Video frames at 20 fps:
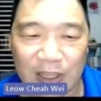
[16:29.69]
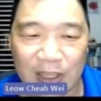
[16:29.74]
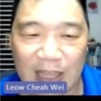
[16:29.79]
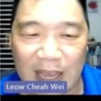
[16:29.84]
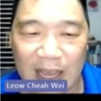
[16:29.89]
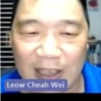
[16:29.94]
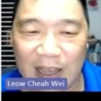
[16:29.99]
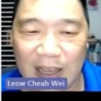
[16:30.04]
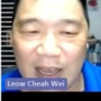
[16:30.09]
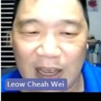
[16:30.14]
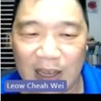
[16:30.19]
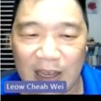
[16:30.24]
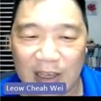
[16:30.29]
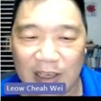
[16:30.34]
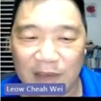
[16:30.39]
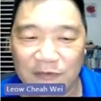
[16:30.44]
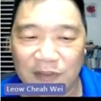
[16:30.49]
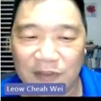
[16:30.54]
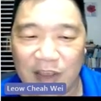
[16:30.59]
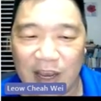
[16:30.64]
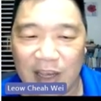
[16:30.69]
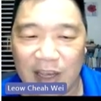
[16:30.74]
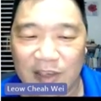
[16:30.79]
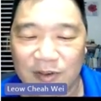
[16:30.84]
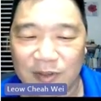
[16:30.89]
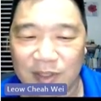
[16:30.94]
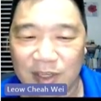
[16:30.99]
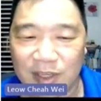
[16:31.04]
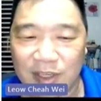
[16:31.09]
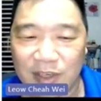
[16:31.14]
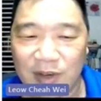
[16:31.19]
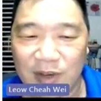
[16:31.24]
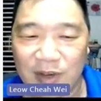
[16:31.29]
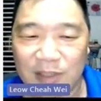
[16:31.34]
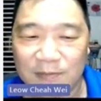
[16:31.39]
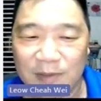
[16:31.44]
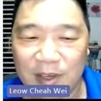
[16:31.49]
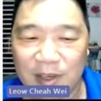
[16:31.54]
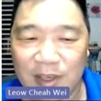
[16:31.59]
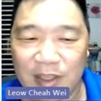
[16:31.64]
Like if they are using
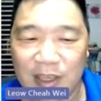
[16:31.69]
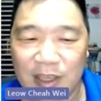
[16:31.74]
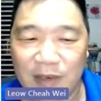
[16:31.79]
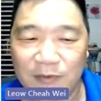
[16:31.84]
USB,